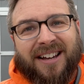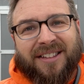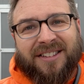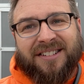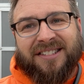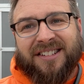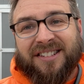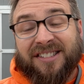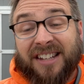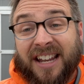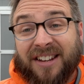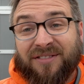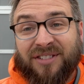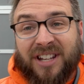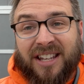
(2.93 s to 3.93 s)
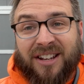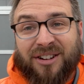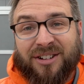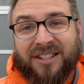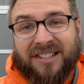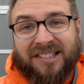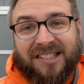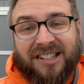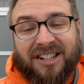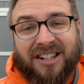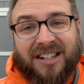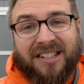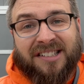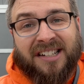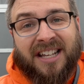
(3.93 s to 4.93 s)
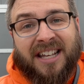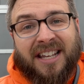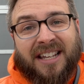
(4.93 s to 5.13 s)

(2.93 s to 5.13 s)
This is the second video in this series.